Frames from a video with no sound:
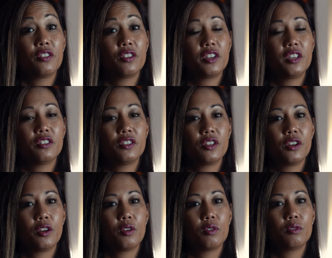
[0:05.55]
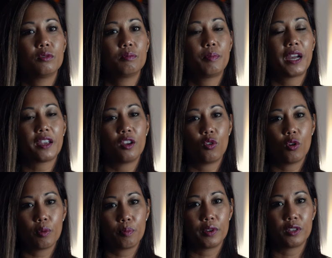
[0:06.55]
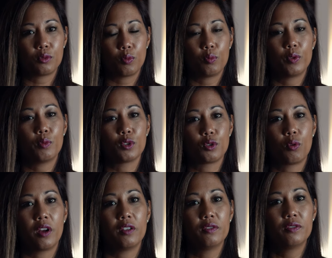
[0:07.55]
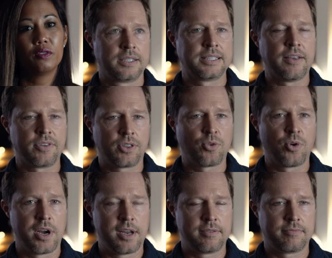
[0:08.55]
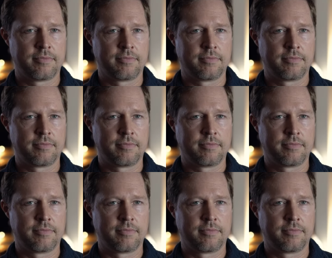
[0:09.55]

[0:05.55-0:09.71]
30 years ago back in Corpus when we were 12. Seventh grade,